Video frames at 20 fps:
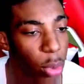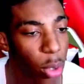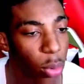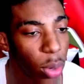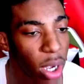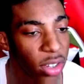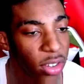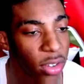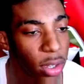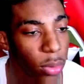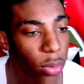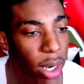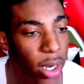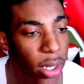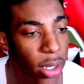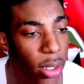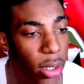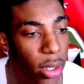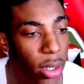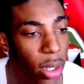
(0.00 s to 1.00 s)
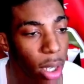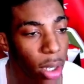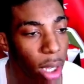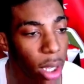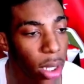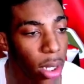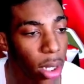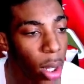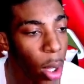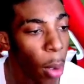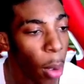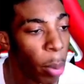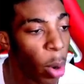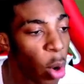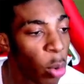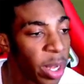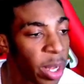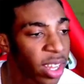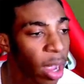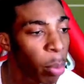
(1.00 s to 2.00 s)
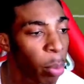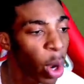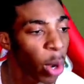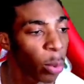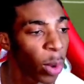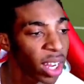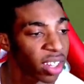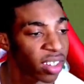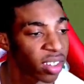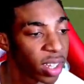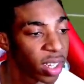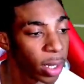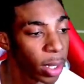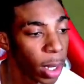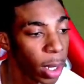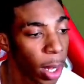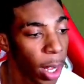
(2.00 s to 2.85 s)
Washington right here. Okay. Boom! Hit that boy Washington.